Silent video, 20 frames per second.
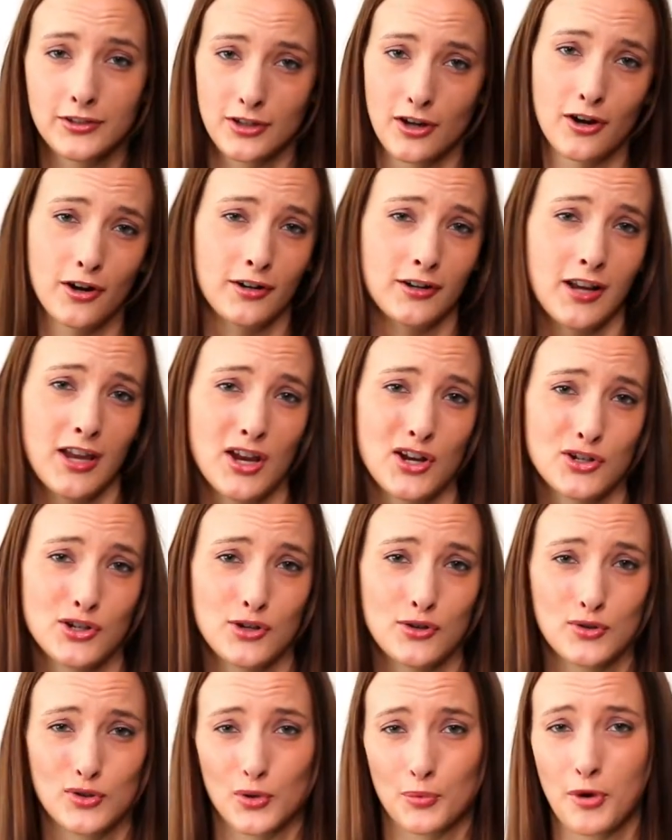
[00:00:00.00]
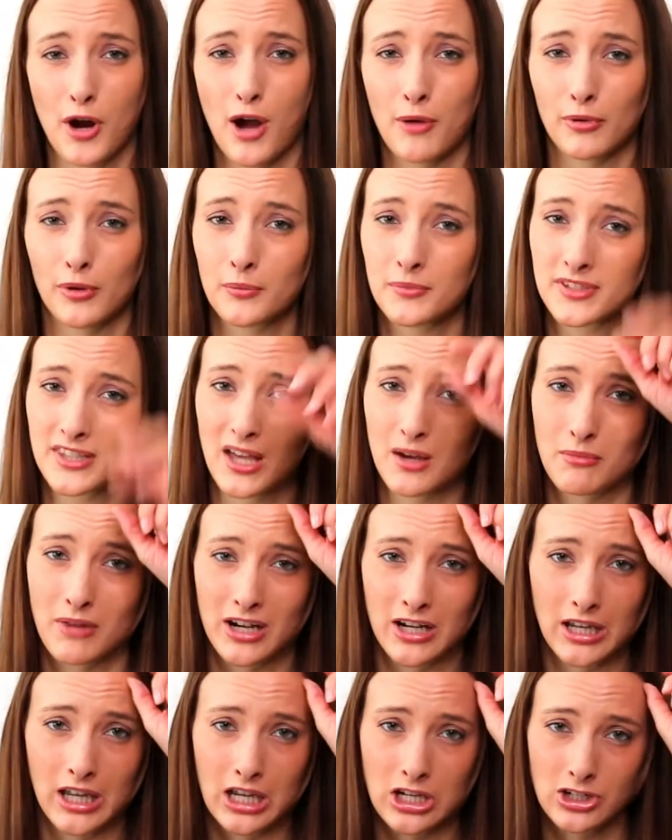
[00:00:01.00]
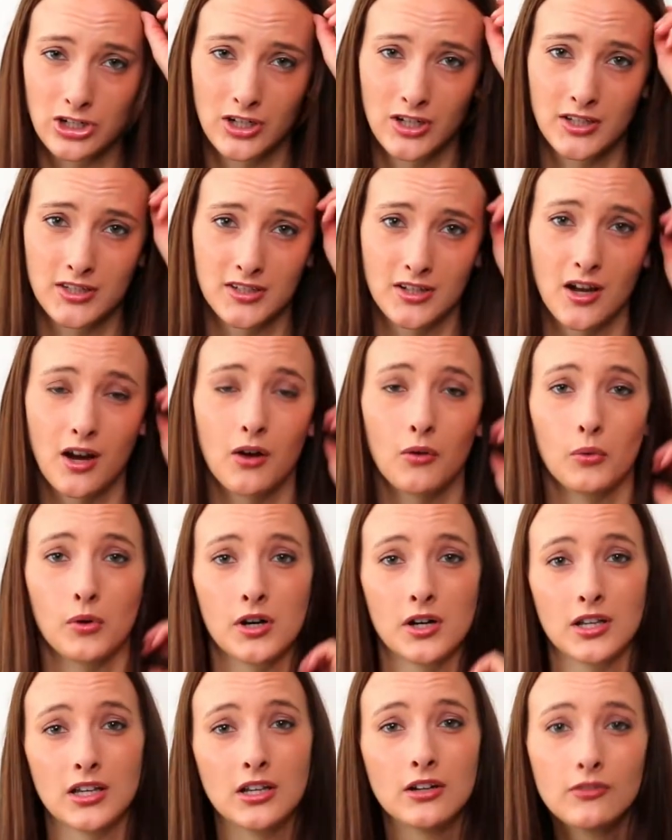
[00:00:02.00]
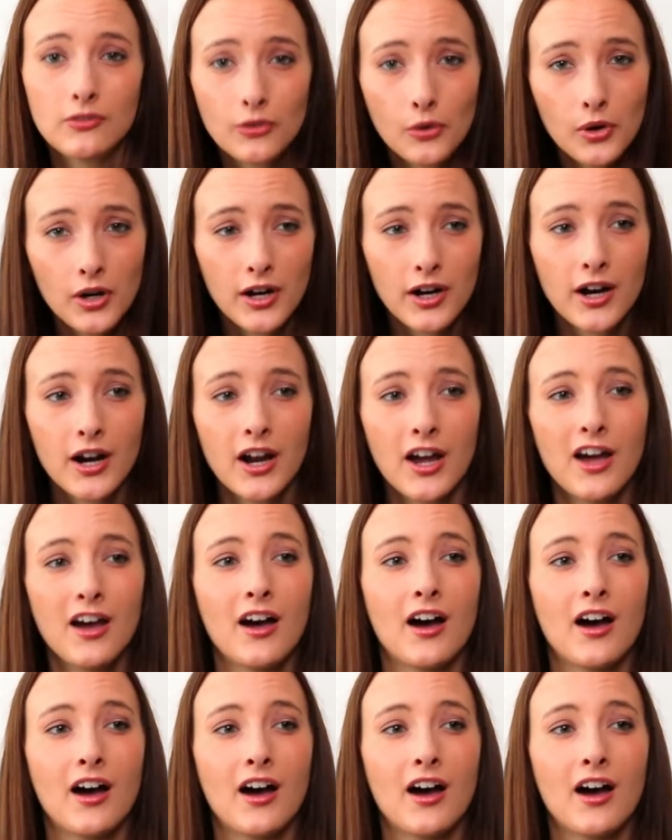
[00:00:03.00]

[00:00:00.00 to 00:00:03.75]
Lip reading: certain issues or problems that medication is not working for,